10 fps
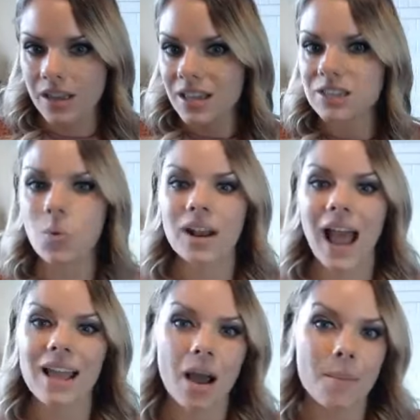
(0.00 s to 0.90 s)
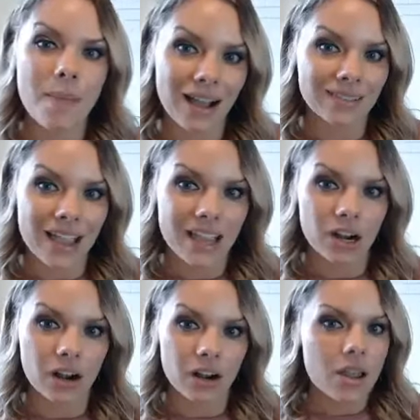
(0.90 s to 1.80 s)
So when I come back
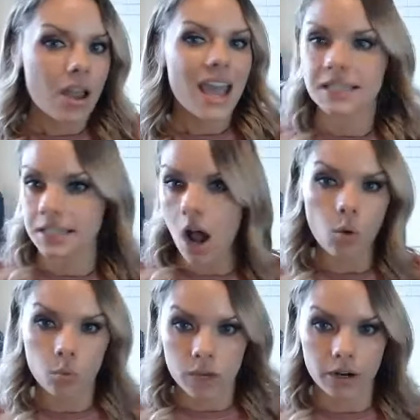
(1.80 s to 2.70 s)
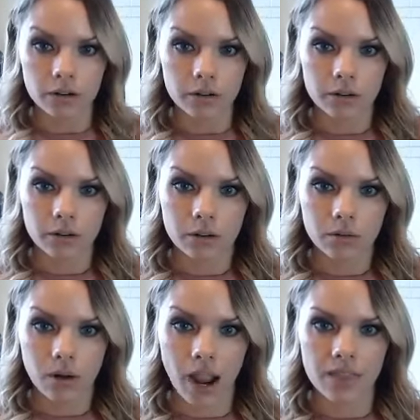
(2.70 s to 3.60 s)
later, it's not weird.
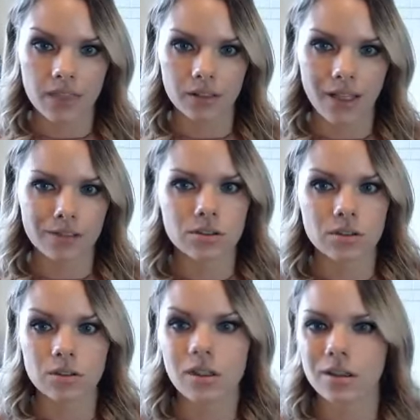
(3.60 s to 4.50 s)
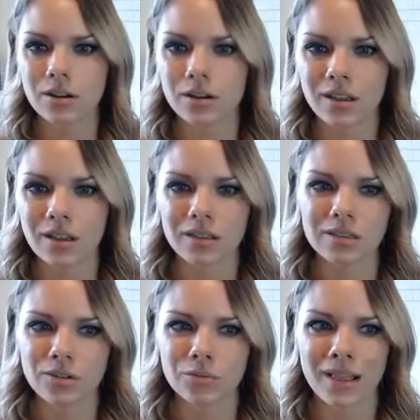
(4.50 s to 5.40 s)
right? They're like, dude, Nick,
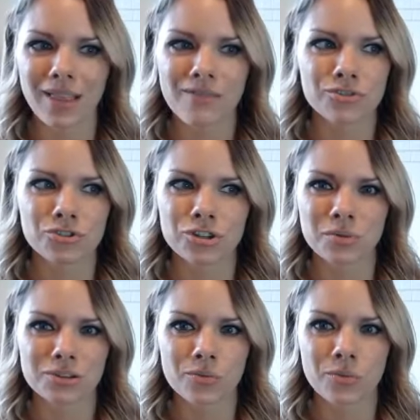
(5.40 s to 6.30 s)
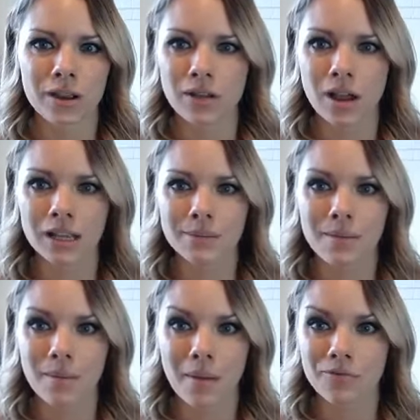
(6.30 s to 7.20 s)
you're my life insurance person. Why are you talking to me
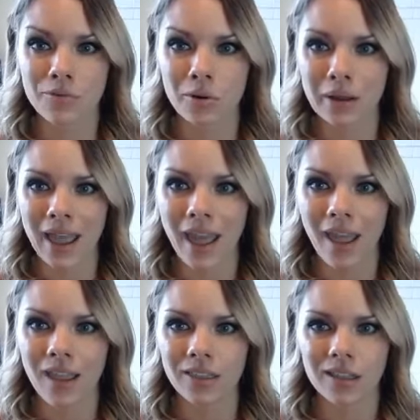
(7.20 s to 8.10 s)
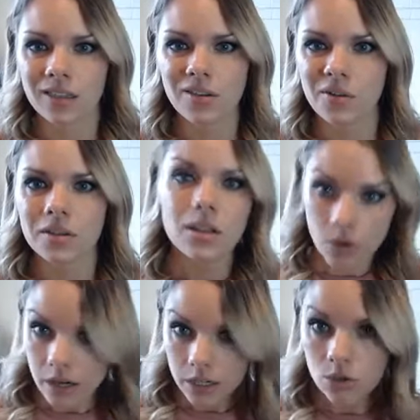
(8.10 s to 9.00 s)
about my 401k? Like I
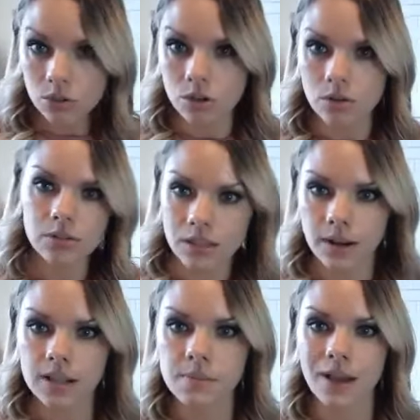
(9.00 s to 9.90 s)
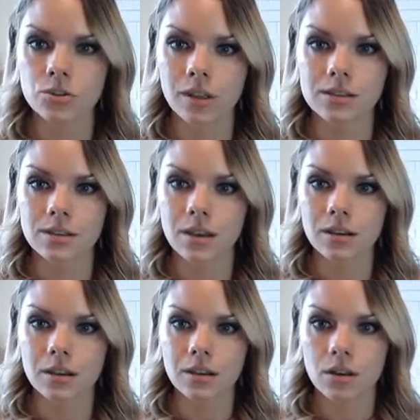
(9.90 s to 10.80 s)
already told you, that's what I specialize in,
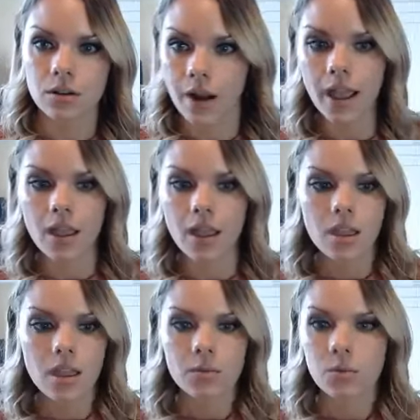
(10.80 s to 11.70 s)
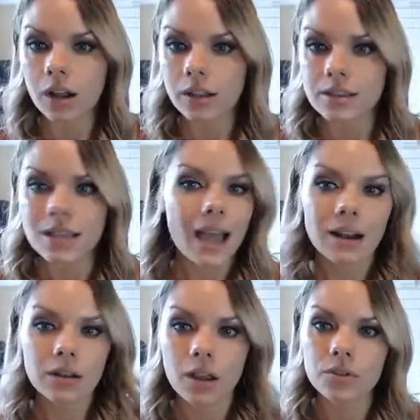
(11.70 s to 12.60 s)
right? Regardless, I
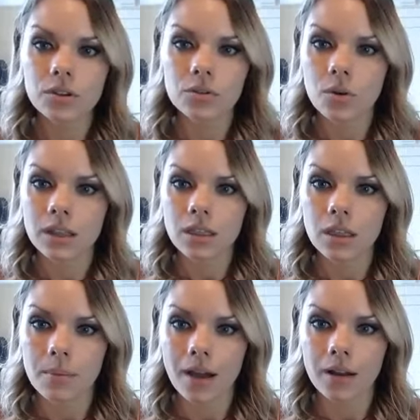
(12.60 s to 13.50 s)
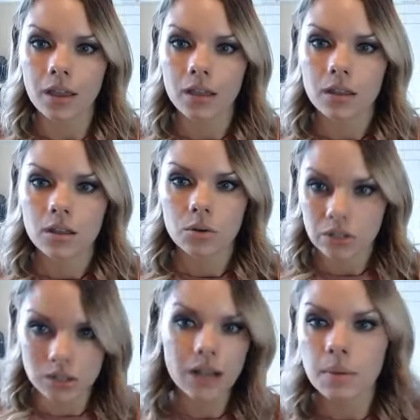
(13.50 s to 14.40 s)
don't care if you don't know anything about it.
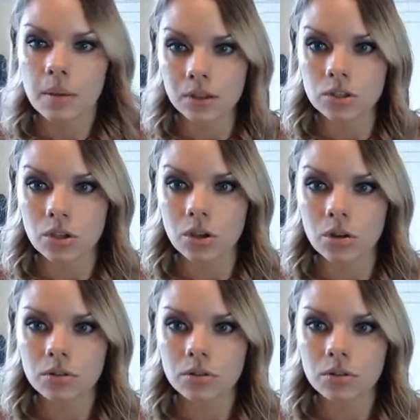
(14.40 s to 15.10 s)
There's a lot of people that do.